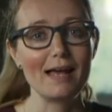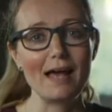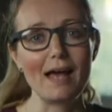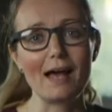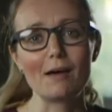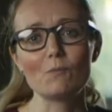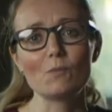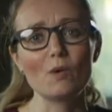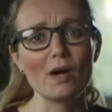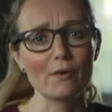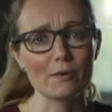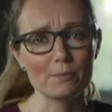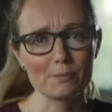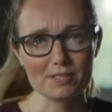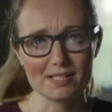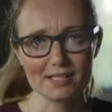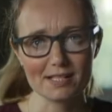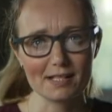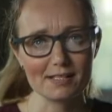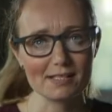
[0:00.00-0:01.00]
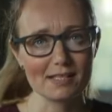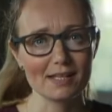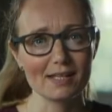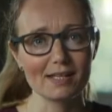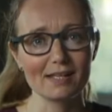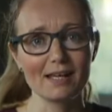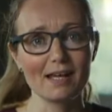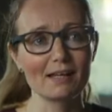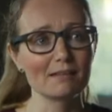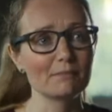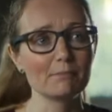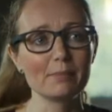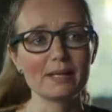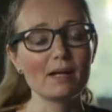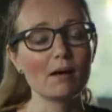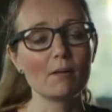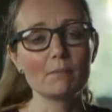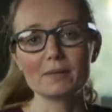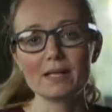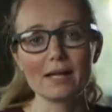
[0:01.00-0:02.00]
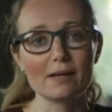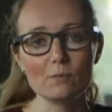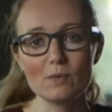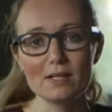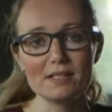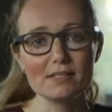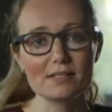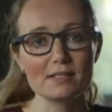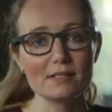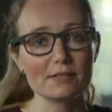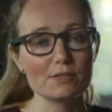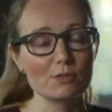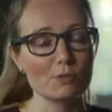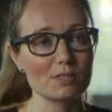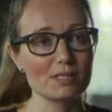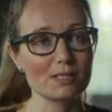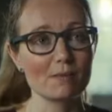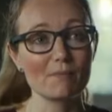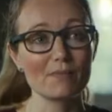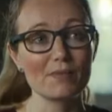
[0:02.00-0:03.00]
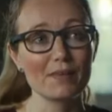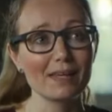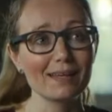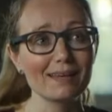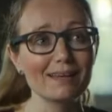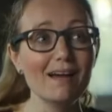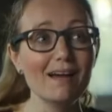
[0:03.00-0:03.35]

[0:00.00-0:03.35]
and wear a prosthetic and become Kate Winslet or something.